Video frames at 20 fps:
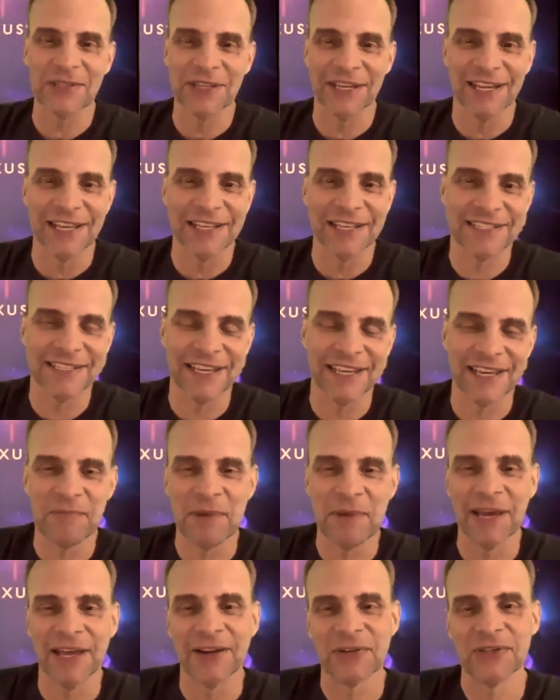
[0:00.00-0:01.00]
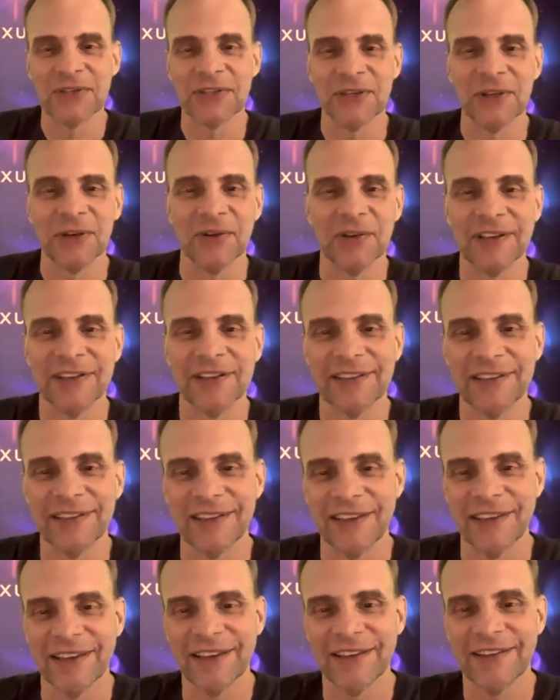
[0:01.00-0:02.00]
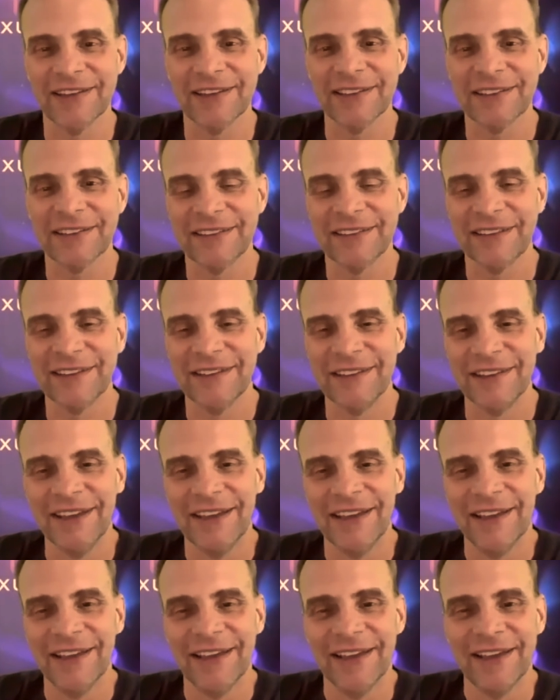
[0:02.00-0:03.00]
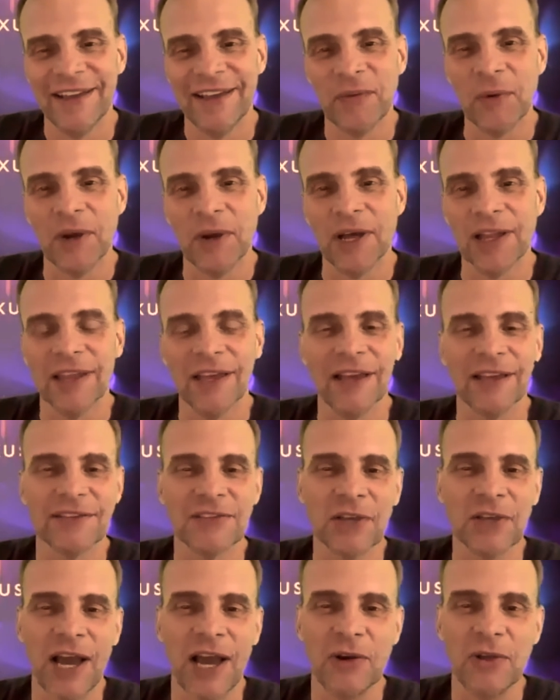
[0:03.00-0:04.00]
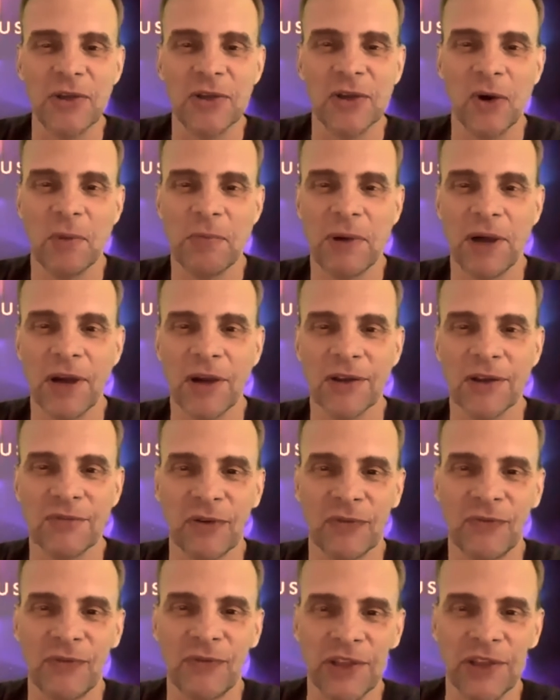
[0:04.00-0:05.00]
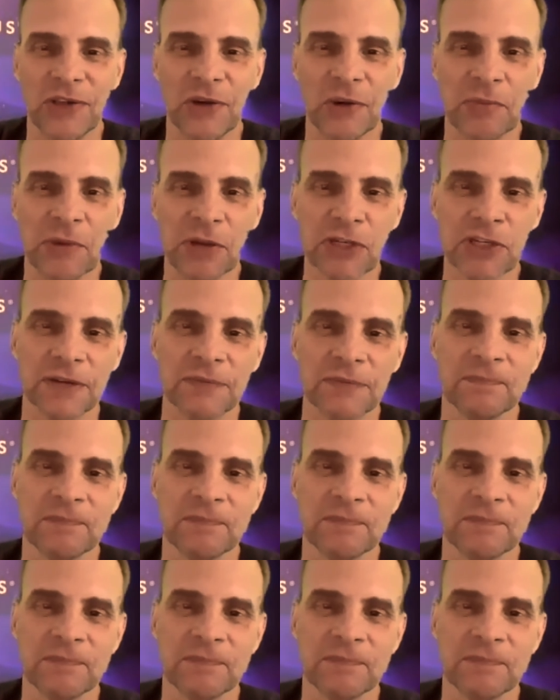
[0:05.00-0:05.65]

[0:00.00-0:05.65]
let's say, men or so. Yeah. Well, how do you go about fulfilling your mission?